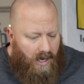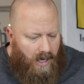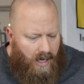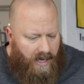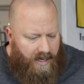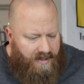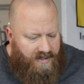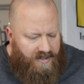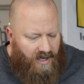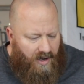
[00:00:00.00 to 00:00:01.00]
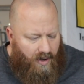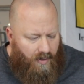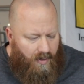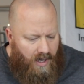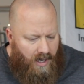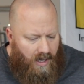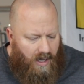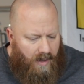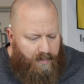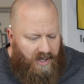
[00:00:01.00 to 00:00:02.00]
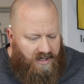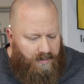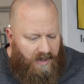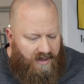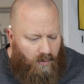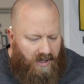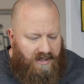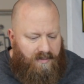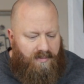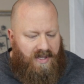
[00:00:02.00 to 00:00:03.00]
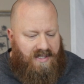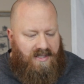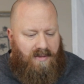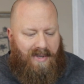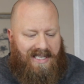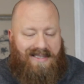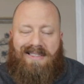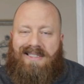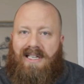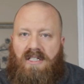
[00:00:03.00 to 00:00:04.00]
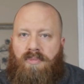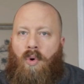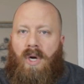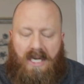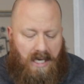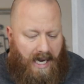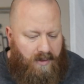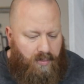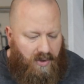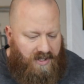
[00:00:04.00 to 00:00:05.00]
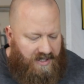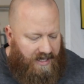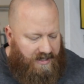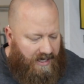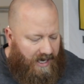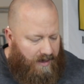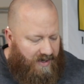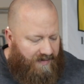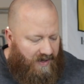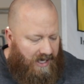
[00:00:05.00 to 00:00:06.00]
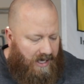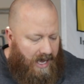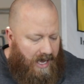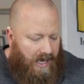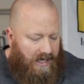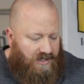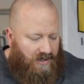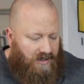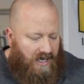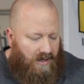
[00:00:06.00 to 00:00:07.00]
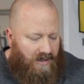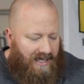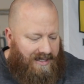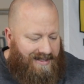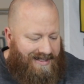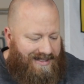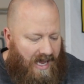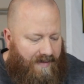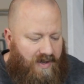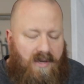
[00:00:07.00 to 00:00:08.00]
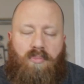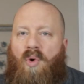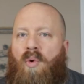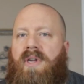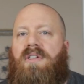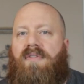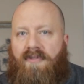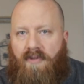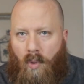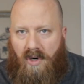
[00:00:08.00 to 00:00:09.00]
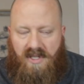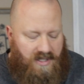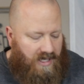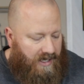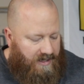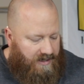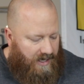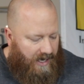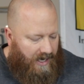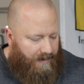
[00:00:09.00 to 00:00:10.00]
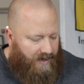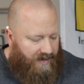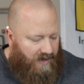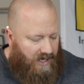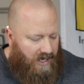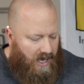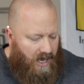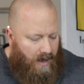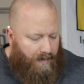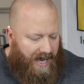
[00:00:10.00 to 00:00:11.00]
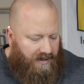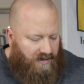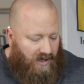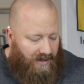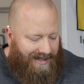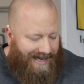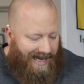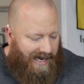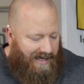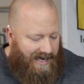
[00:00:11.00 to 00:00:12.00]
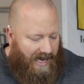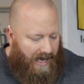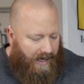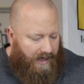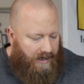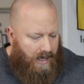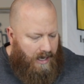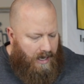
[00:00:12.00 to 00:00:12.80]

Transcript: Uh, so uh, Beersmith wanted this to be 6.9% ABV. It turned out at 7.46 ABV, bottled on 9 9